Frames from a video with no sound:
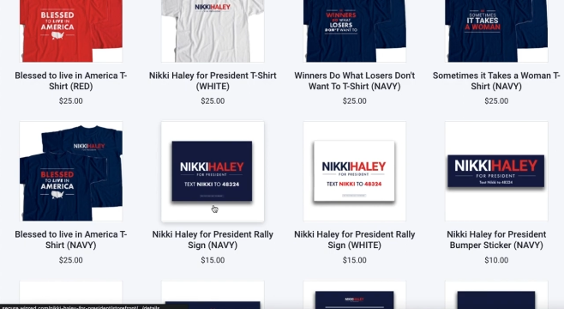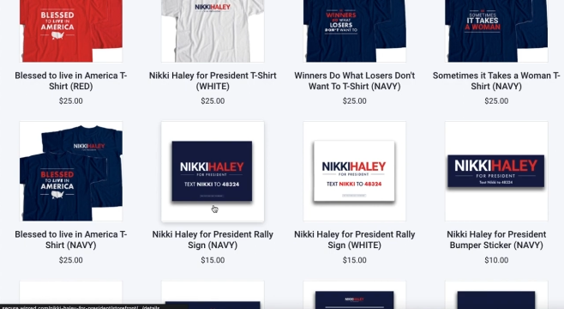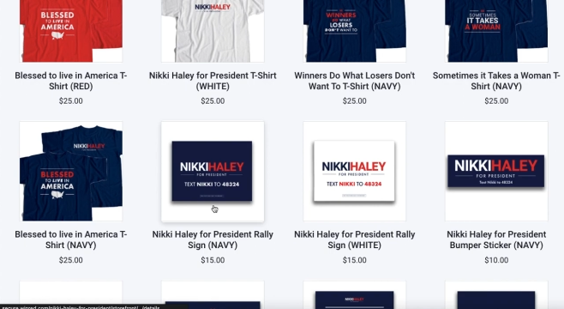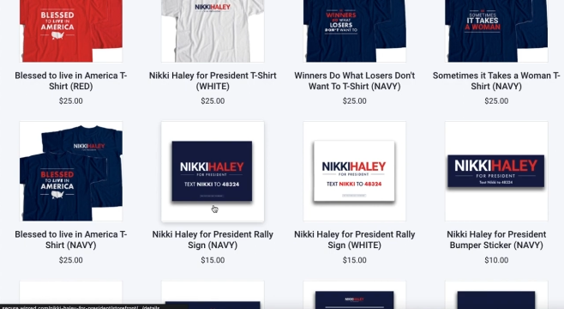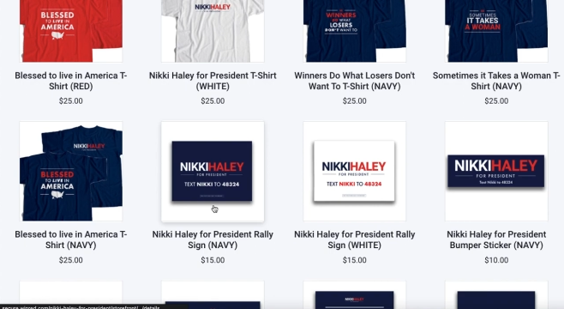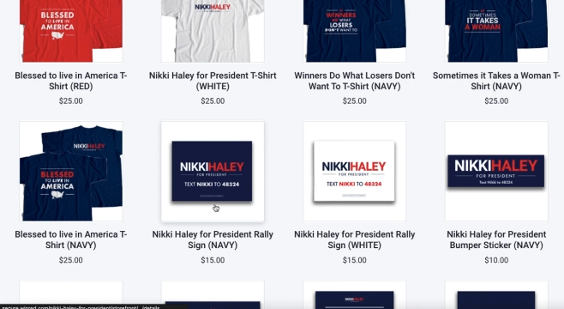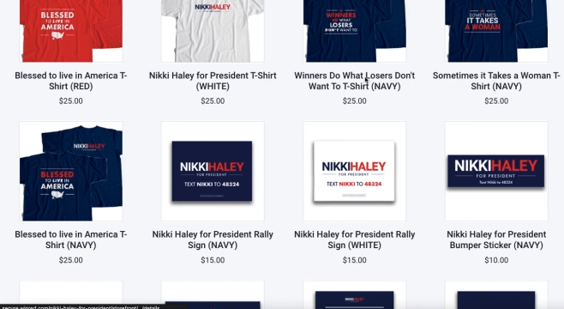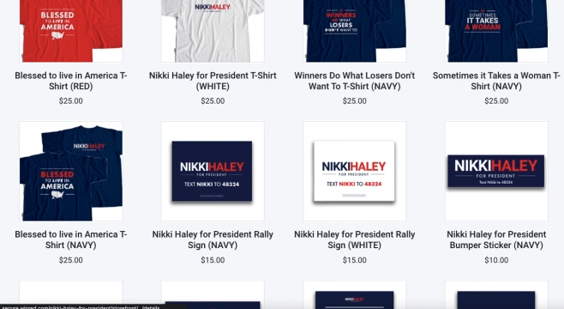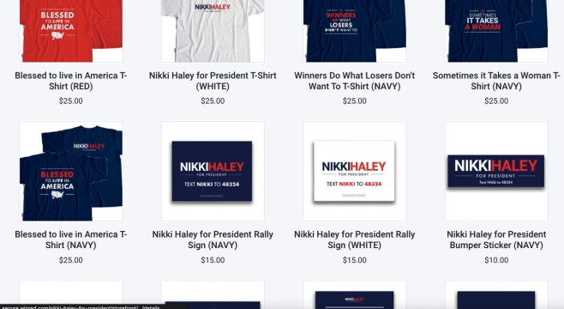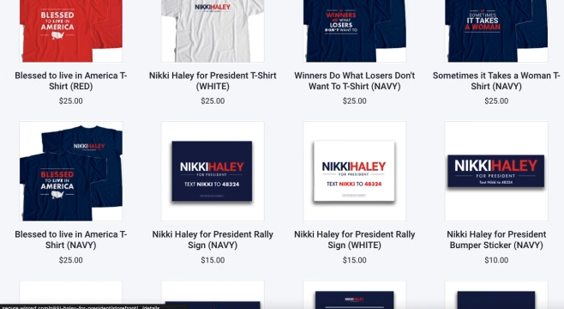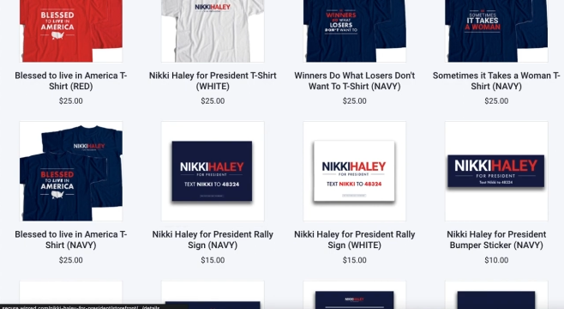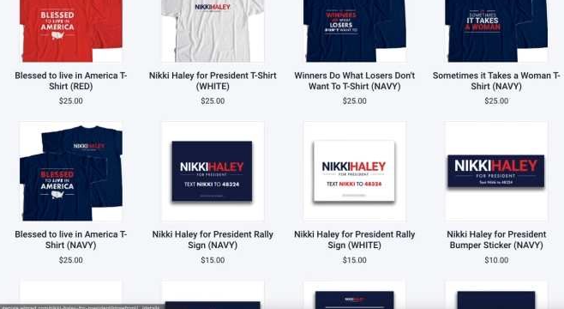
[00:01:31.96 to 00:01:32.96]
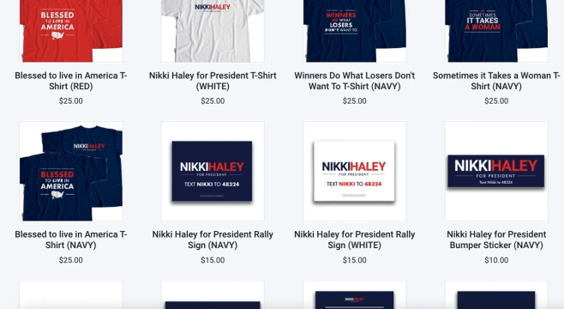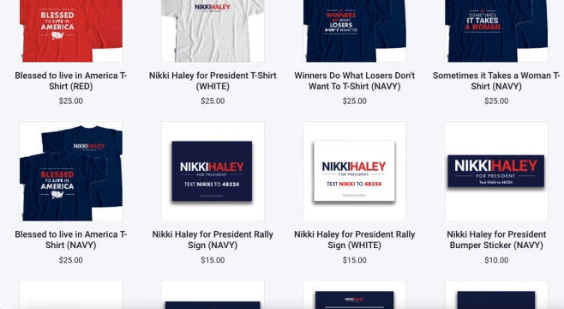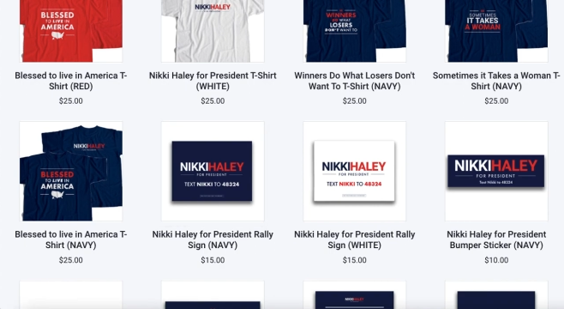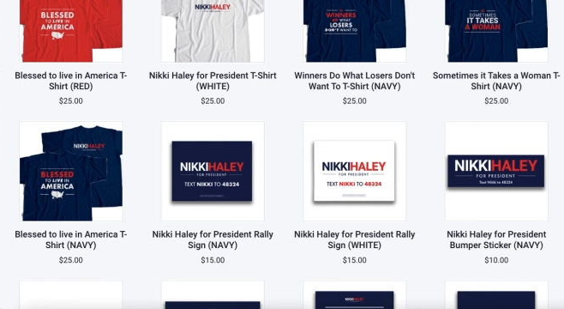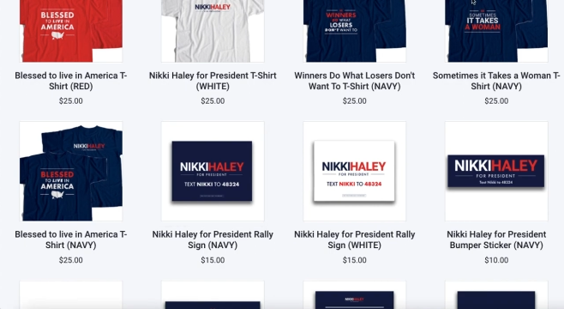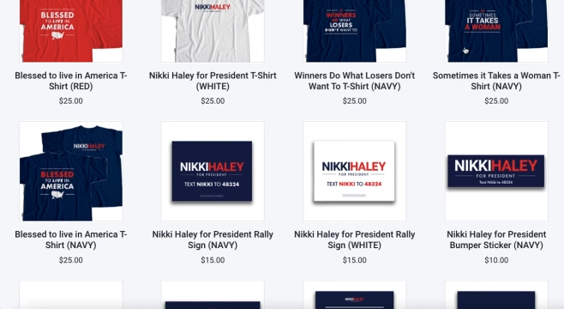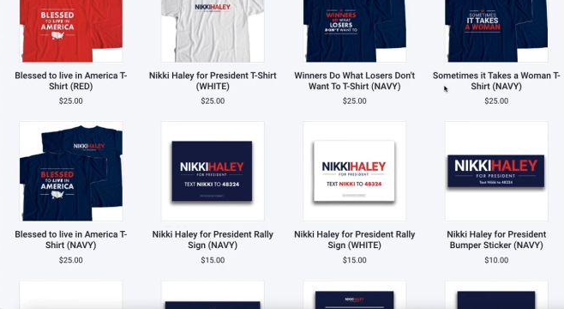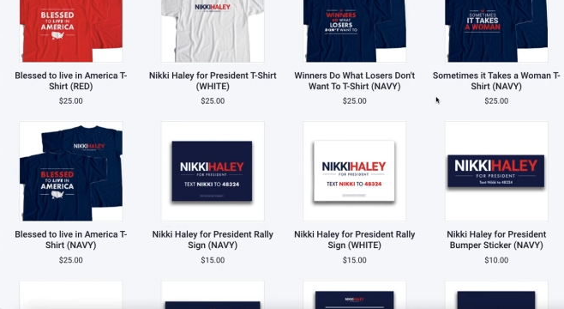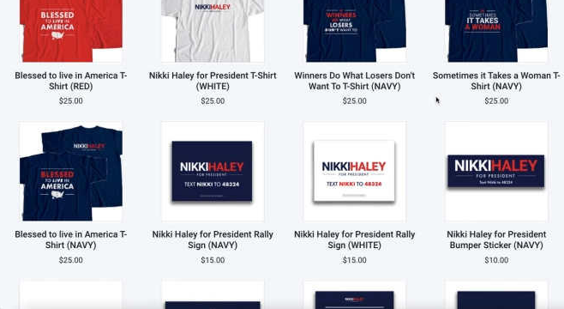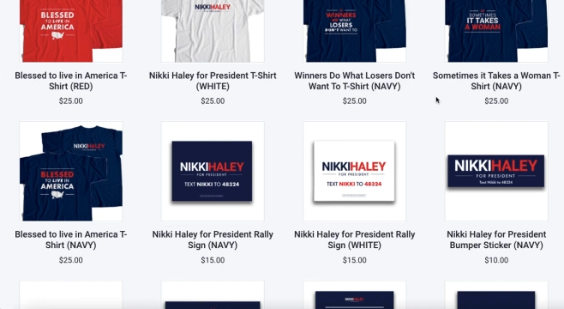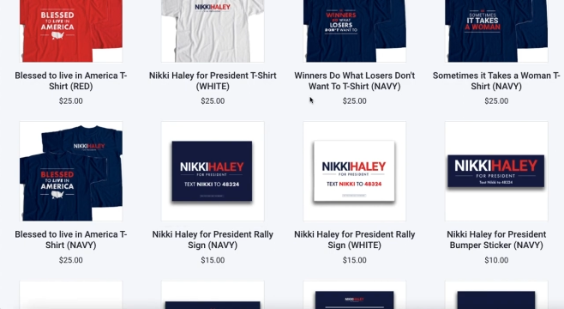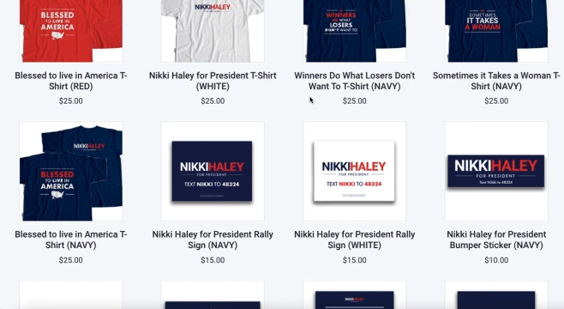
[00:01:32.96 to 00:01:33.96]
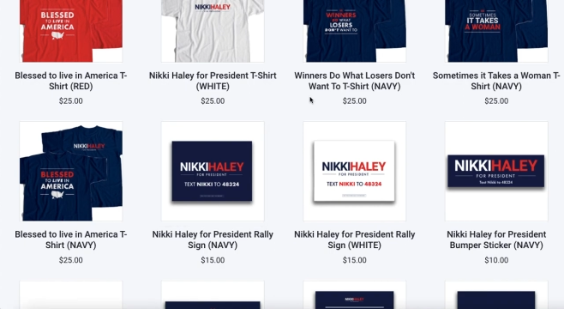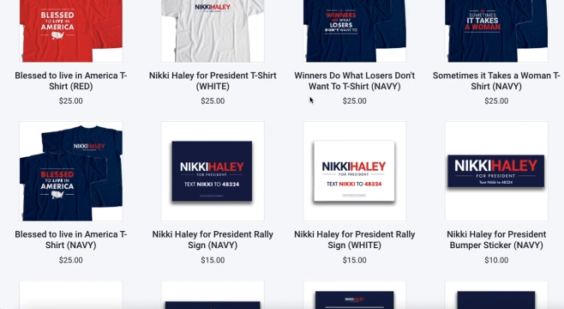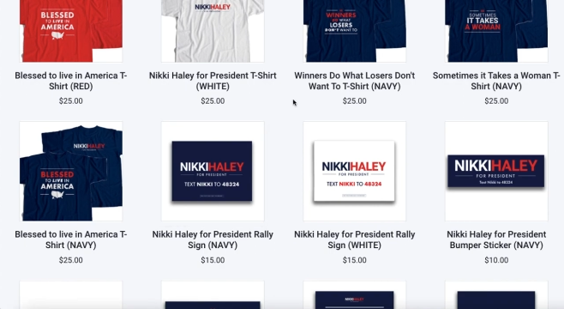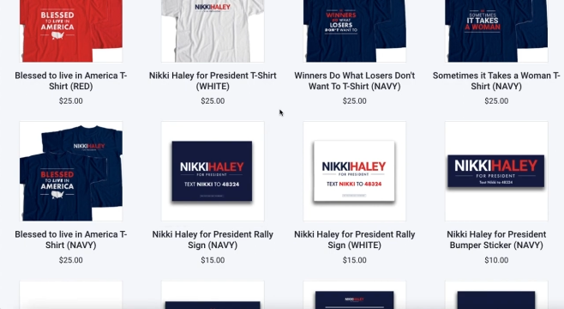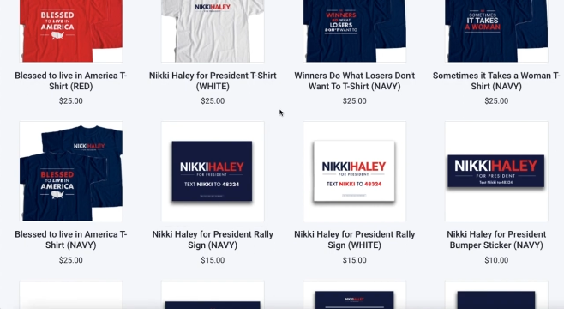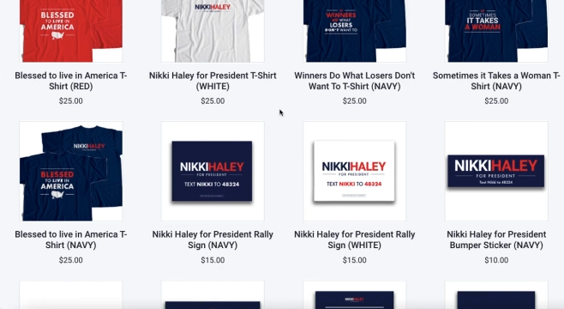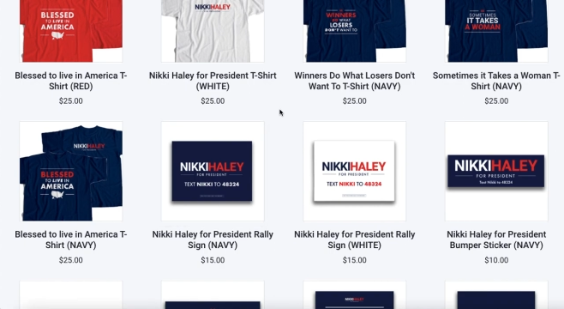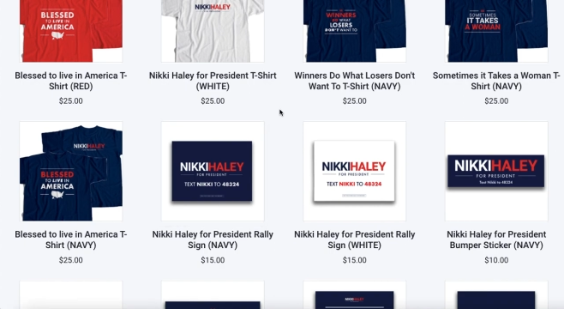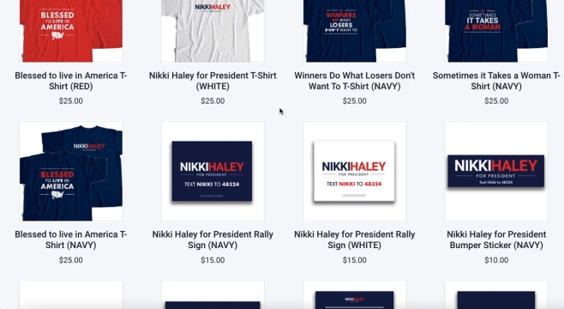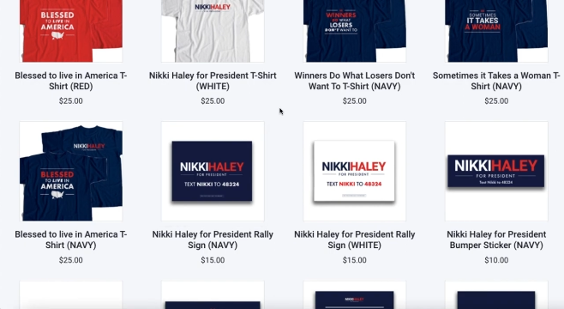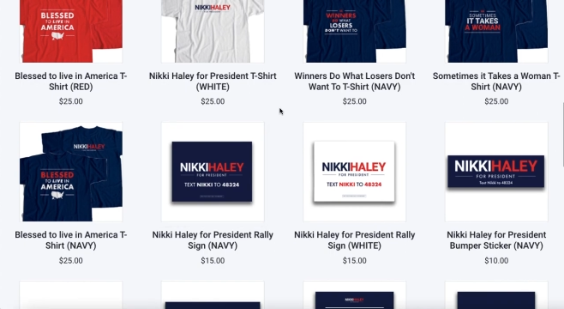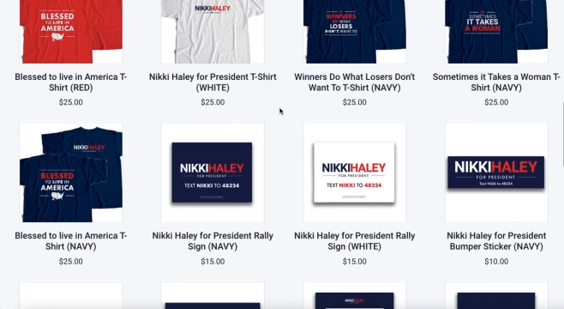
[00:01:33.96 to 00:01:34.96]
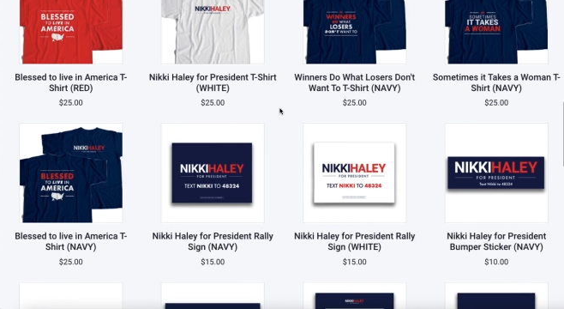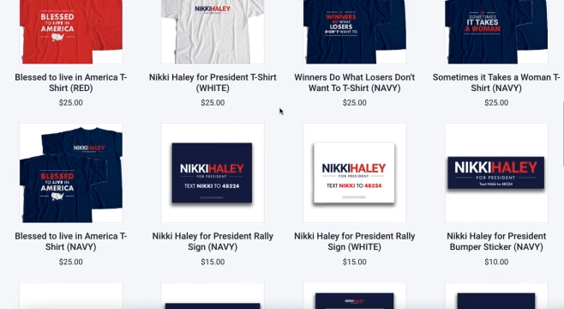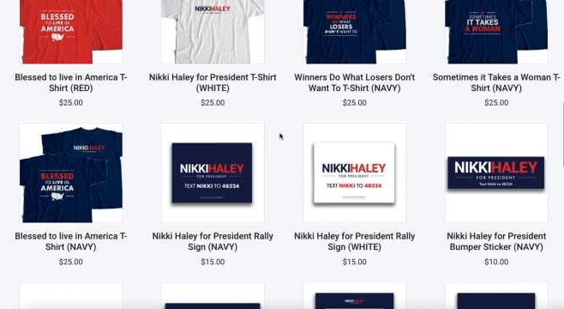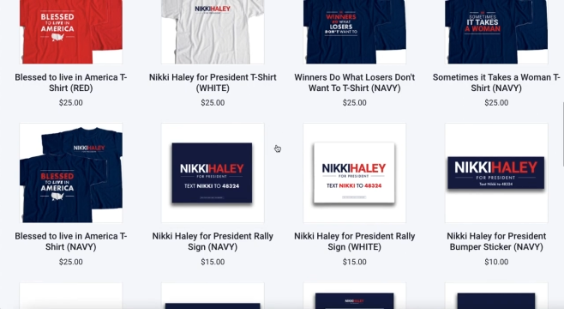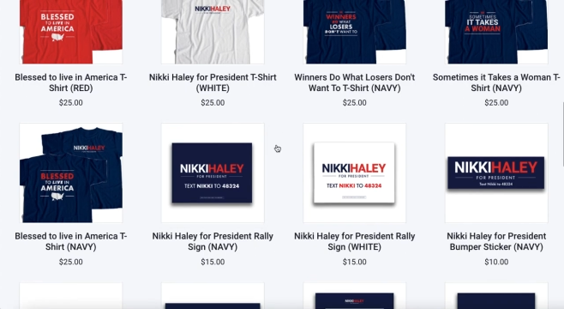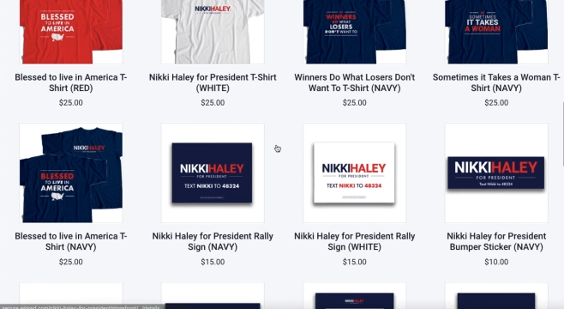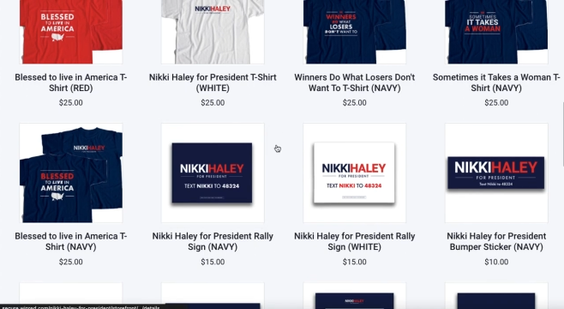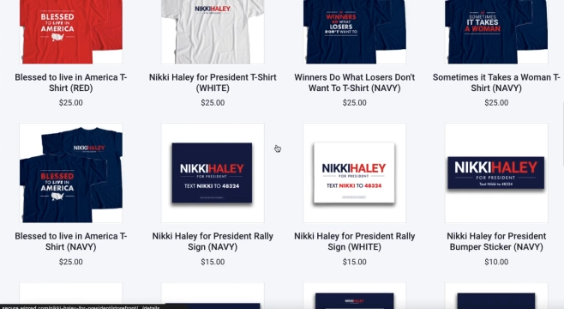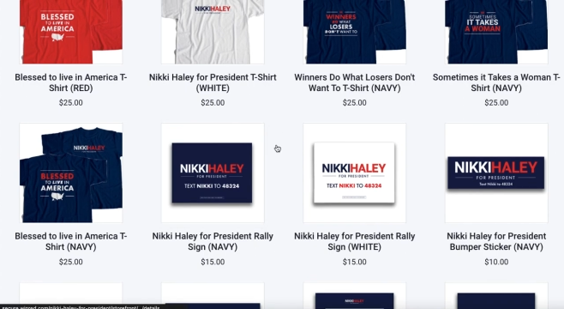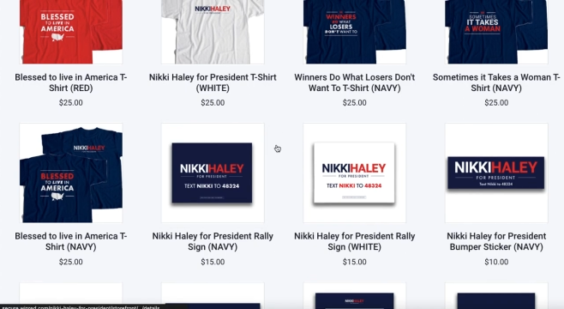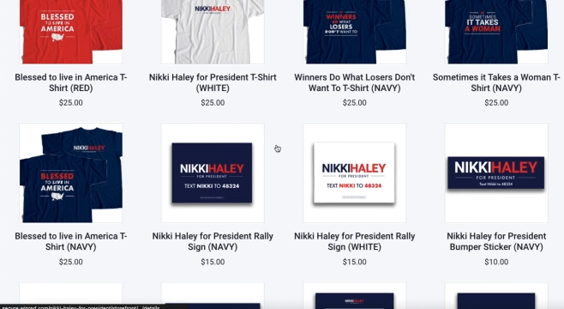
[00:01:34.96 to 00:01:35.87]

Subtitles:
(no speaker visible)